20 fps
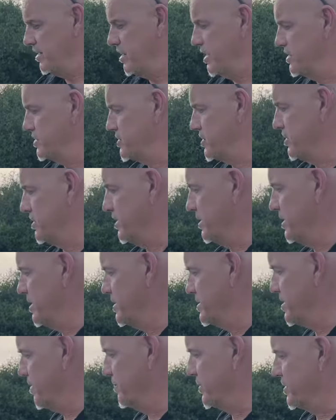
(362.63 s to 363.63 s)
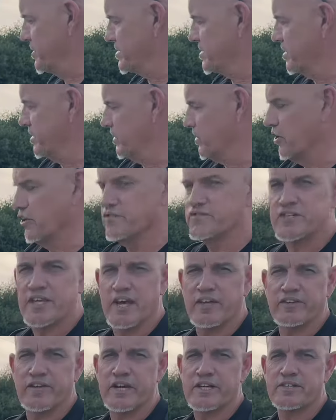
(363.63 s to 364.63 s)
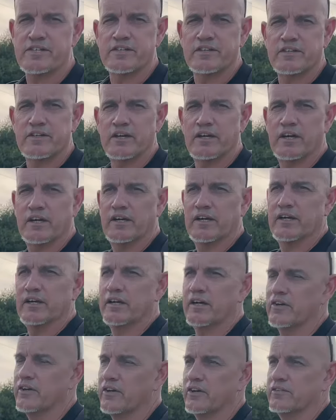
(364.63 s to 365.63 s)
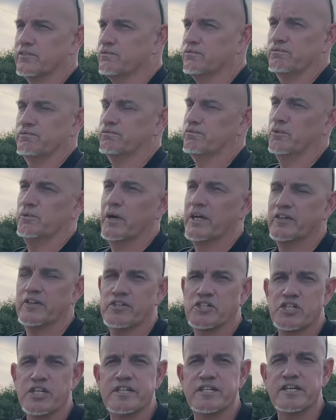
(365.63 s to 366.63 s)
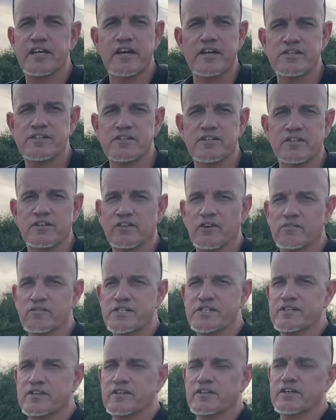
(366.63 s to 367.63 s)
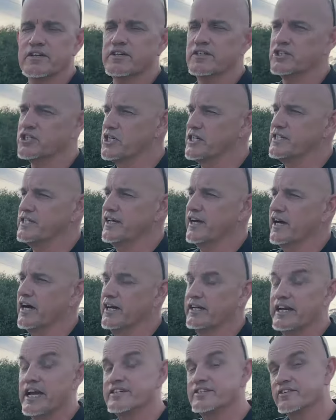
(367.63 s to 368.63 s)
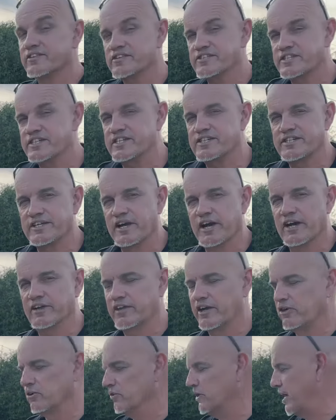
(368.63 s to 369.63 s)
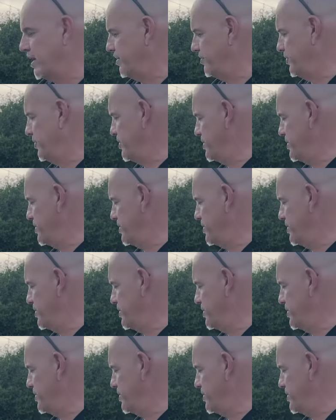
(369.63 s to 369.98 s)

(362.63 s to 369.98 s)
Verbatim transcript: Uh, certainly some of the City Golfs had that. Uh, I know, for one, the G T S and obviously the G T I, later the C T R, they all had